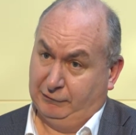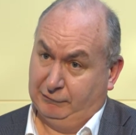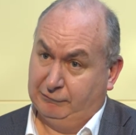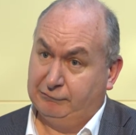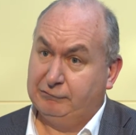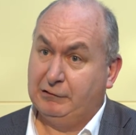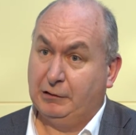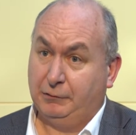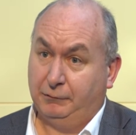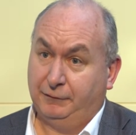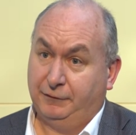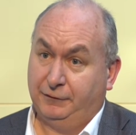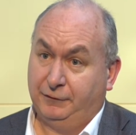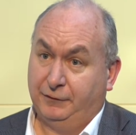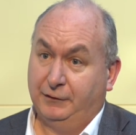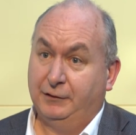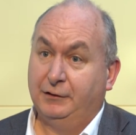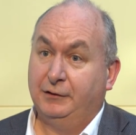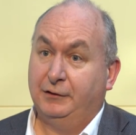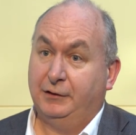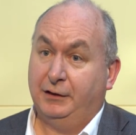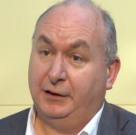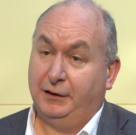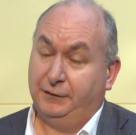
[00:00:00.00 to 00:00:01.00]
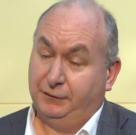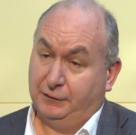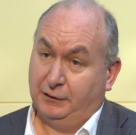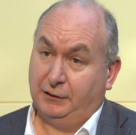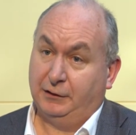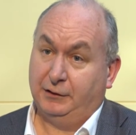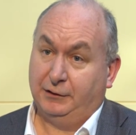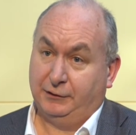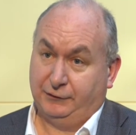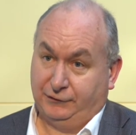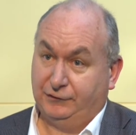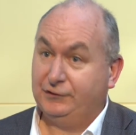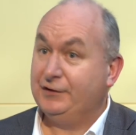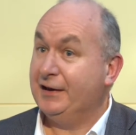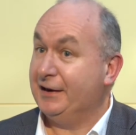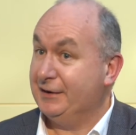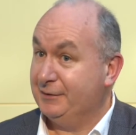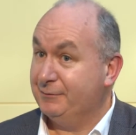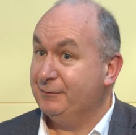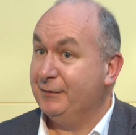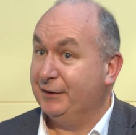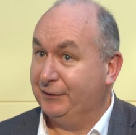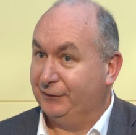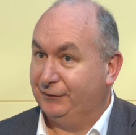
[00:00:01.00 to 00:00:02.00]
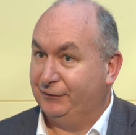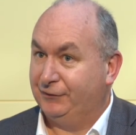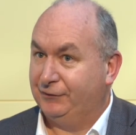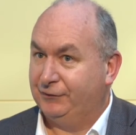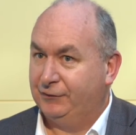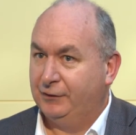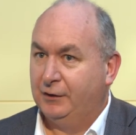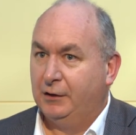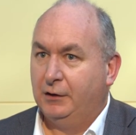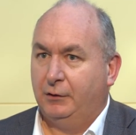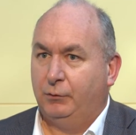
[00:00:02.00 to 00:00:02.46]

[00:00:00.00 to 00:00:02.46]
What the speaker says: growth in the last 10 months,